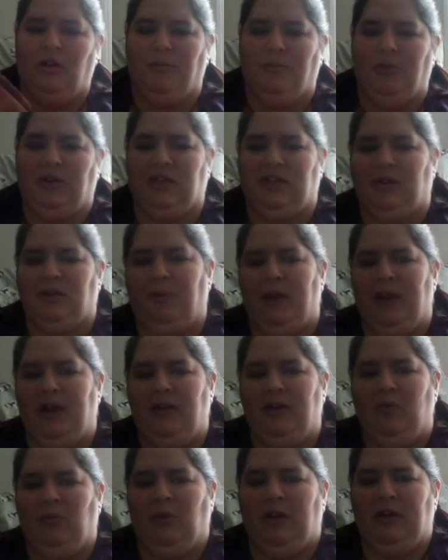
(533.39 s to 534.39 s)

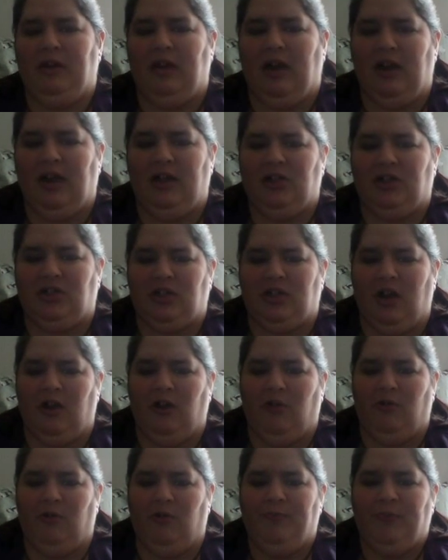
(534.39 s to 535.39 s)
participate and whatnot.
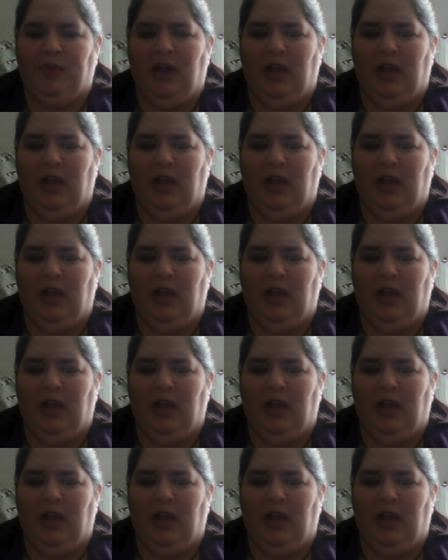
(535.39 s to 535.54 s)
So